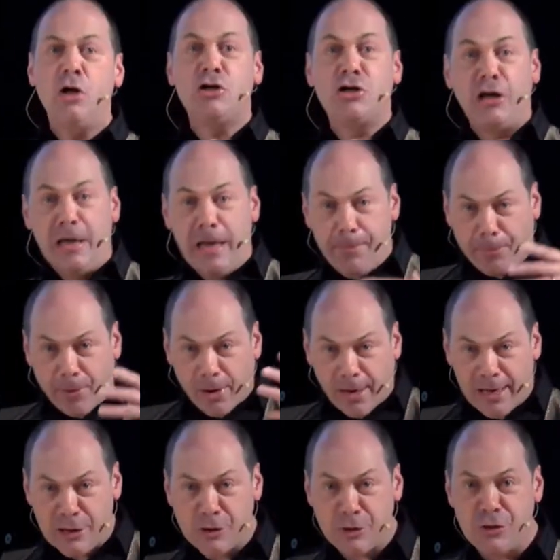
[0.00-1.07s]

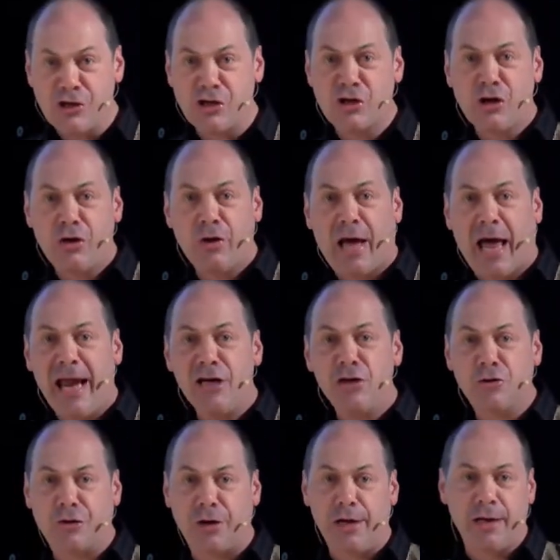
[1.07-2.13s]
deliberately to stir
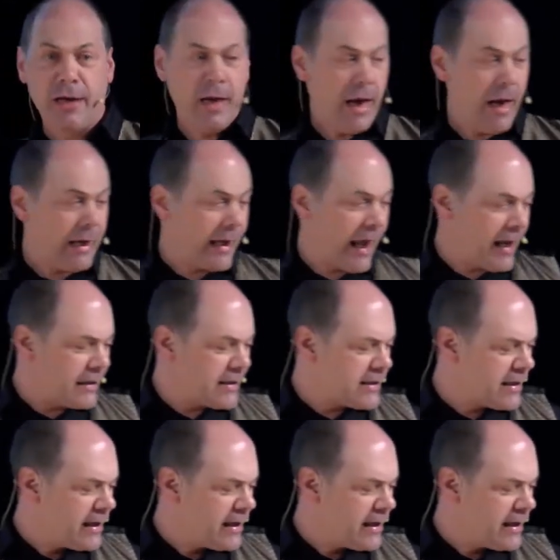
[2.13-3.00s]
hatred against